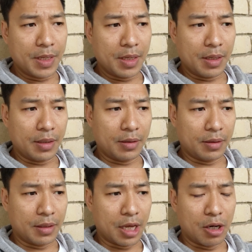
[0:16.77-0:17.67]

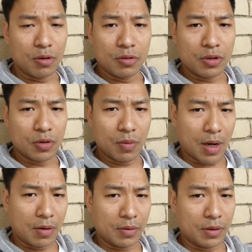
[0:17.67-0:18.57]
then I lose 2
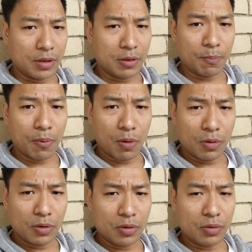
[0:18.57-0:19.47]
hours of
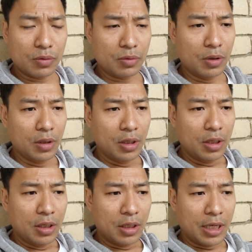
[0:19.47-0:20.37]
support to
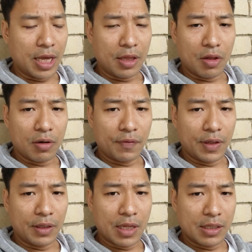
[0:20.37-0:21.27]
get a lot of
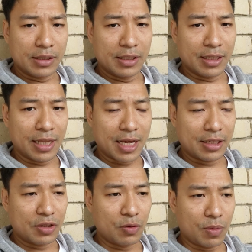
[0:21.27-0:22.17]
things done in the
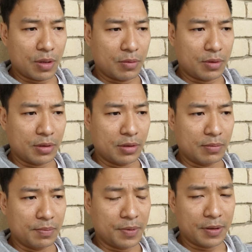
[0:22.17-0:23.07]
last 2 hours.
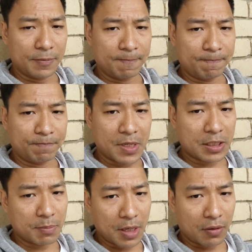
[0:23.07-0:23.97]
But
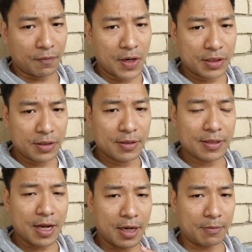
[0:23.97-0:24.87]
that's my confession.
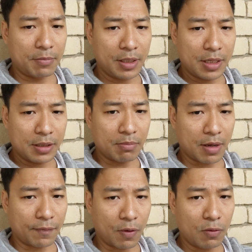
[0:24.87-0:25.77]
I admit it's
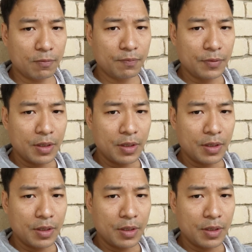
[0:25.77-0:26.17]
my fault,